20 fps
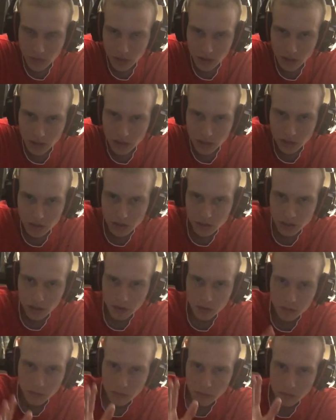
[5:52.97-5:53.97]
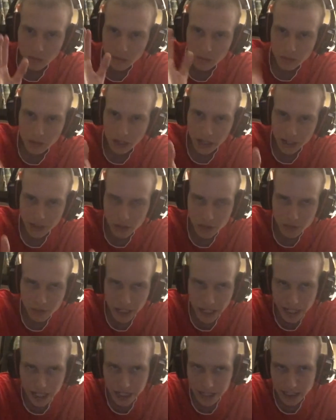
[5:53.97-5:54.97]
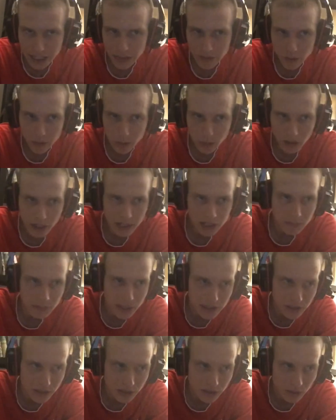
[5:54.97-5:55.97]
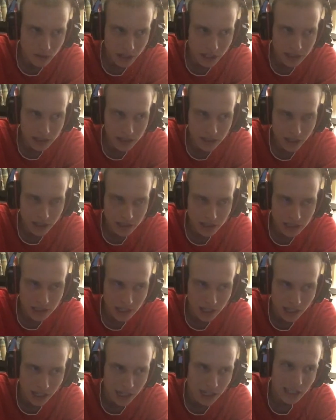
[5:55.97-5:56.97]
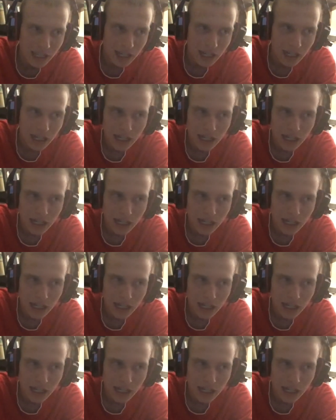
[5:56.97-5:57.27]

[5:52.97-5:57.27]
Since the Dodgers, by getting David Price, basically the Red Sox said, hey,